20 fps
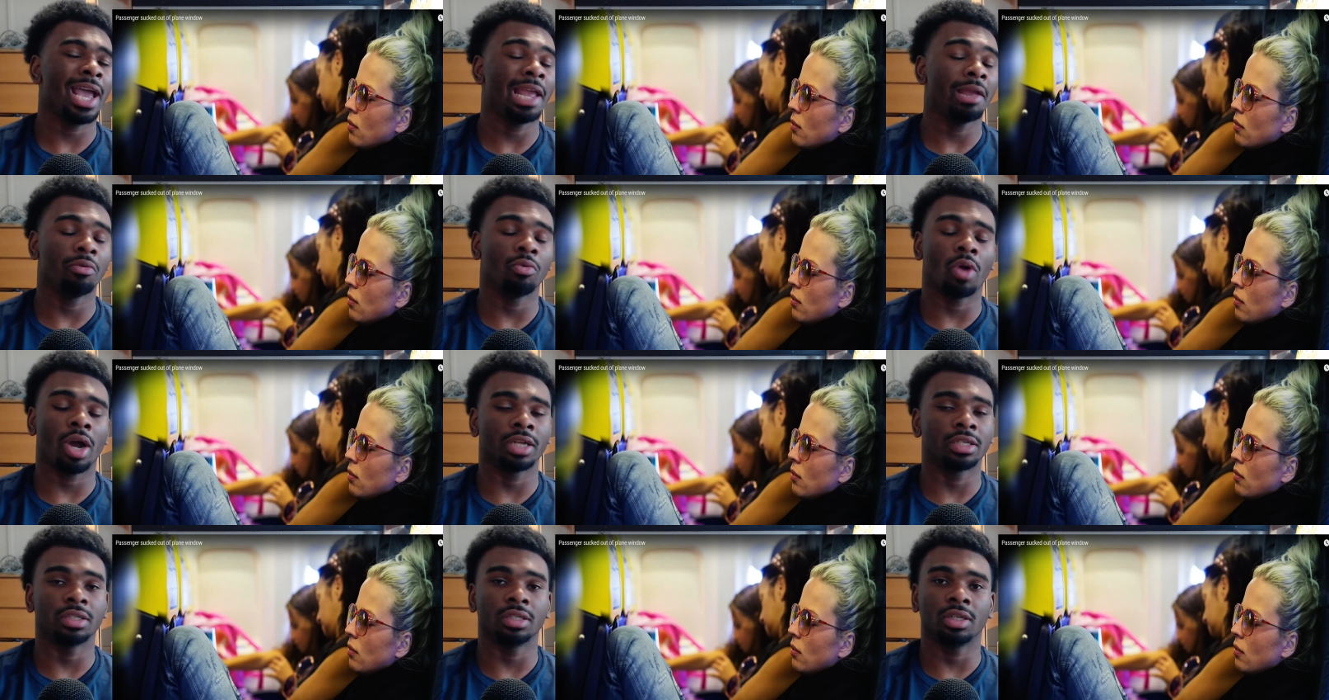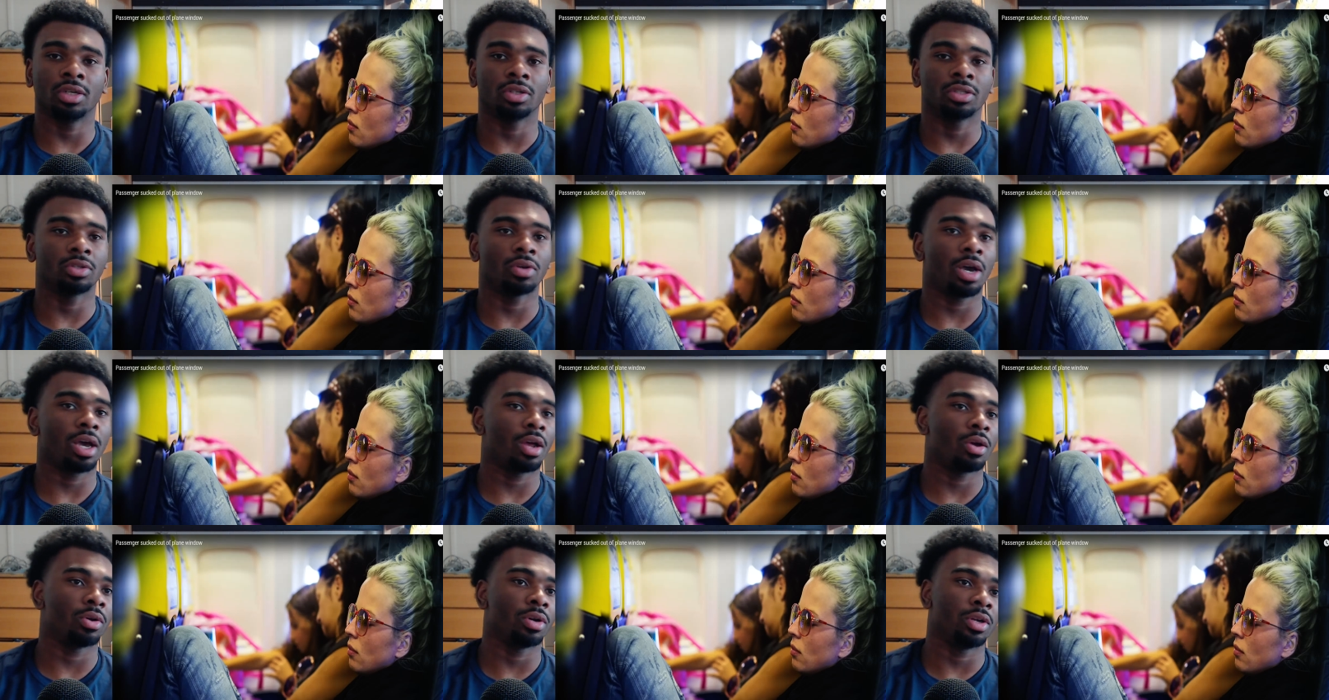Speaker 1: ain't watched it, though, so
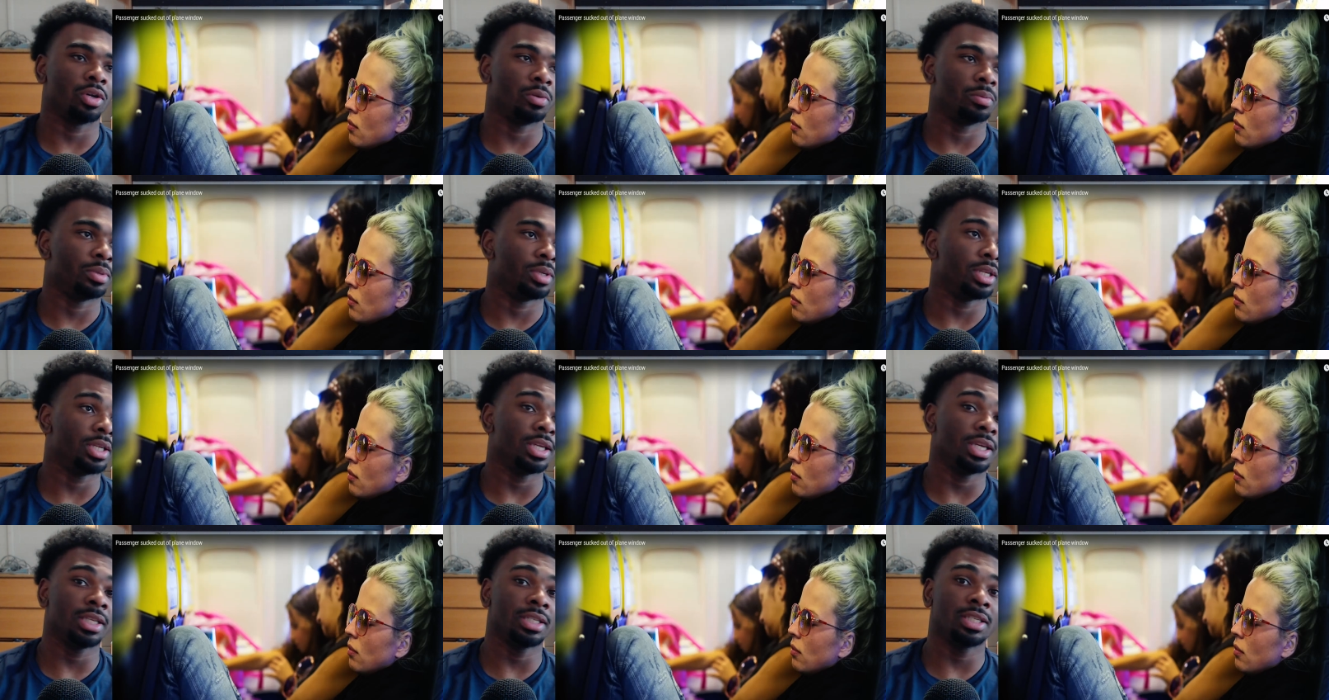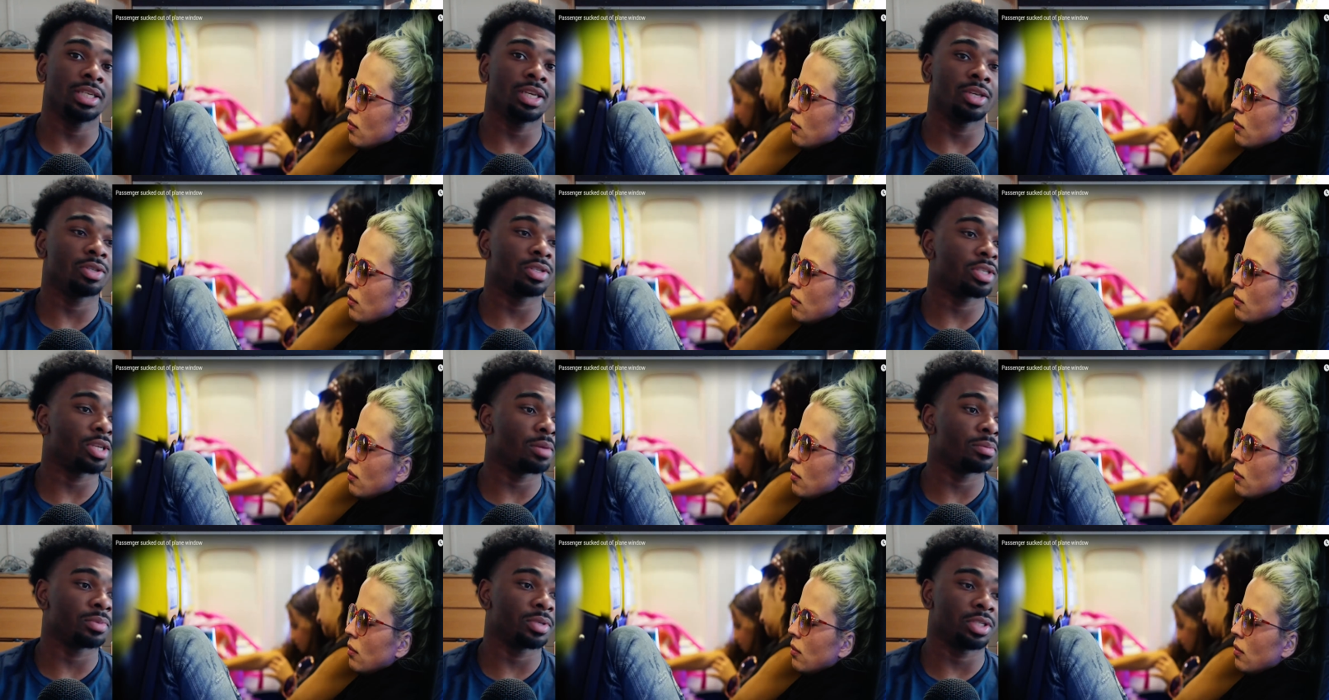I don't know. But it tell you
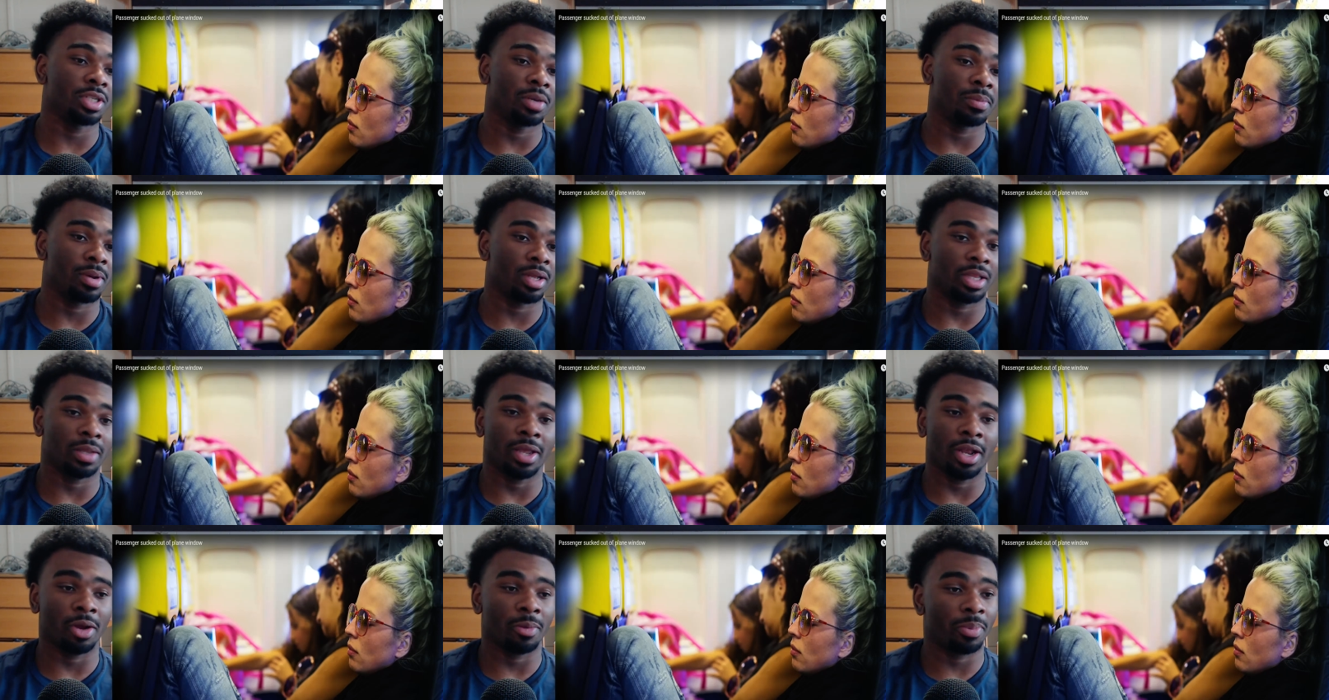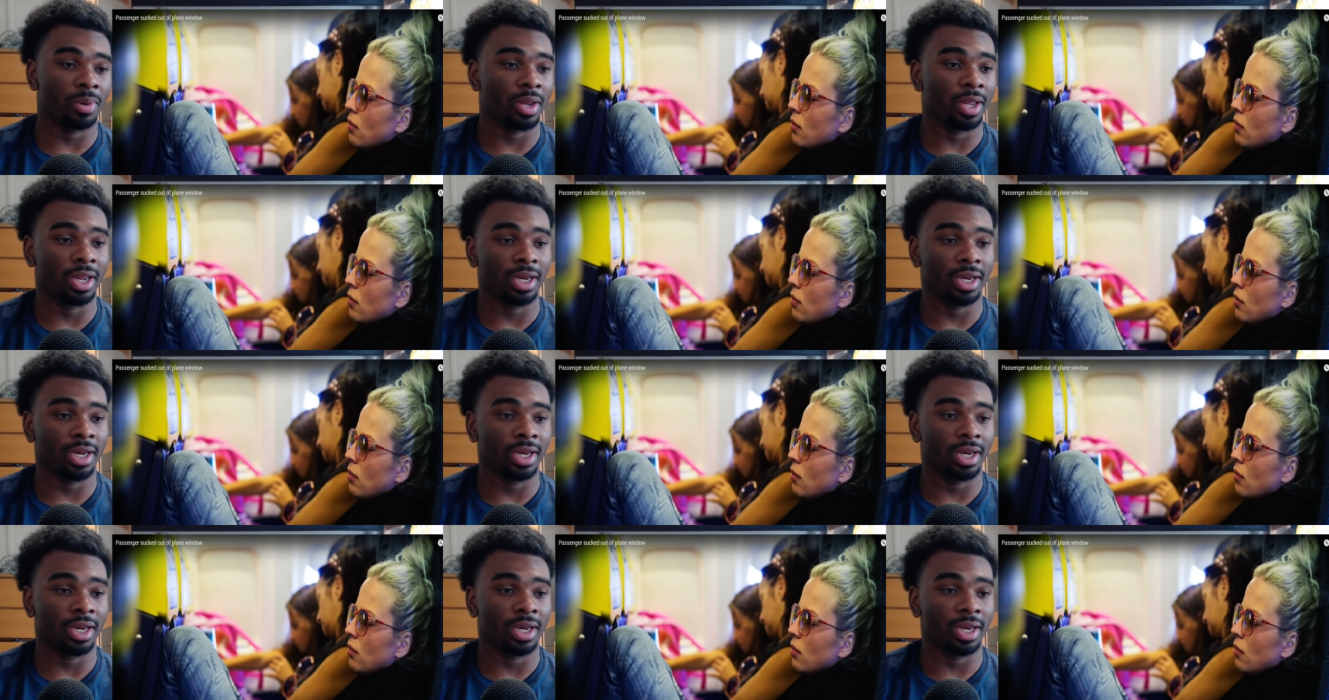some shit about the airplane